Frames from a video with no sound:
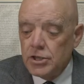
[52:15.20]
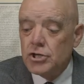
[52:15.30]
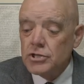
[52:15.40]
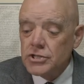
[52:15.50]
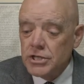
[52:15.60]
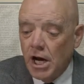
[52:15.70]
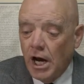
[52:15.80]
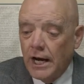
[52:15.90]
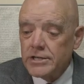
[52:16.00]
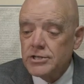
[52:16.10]
does
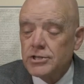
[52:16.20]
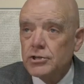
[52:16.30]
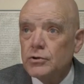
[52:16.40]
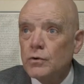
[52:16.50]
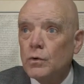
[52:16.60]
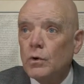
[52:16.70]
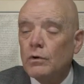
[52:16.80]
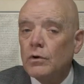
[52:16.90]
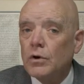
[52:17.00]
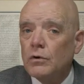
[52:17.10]
not do
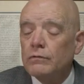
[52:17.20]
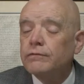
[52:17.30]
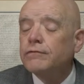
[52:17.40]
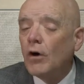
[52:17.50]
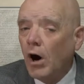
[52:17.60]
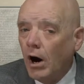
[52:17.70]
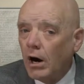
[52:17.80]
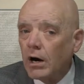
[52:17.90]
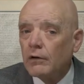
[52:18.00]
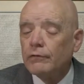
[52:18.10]

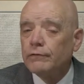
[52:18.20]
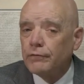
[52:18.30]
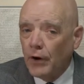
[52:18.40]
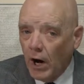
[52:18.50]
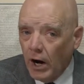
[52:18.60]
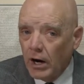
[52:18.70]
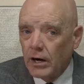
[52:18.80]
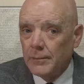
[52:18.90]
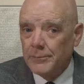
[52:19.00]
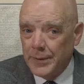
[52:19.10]
far,
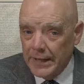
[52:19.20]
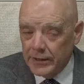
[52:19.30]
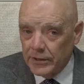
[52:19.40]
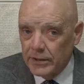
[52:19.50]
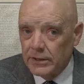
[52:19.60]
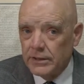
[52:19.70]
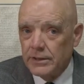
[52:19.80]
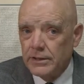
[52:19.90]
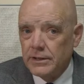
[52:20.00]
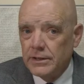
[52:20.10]
far better
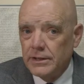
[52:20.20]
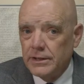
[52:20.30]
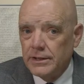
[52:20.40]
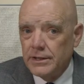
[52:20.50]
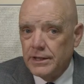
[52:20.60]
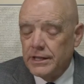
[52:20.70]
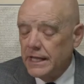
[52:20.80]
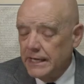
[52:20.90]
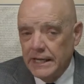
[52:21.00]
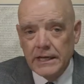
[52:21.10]

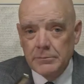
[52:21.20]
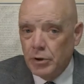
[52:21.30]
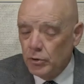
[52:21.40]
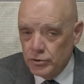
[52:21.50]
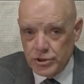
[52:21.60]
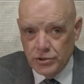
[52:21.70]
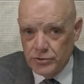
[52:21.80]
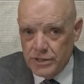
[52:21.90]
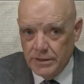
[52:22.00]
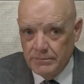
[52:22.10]
than any poll
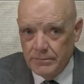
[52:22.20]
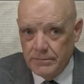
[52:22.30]
shows him.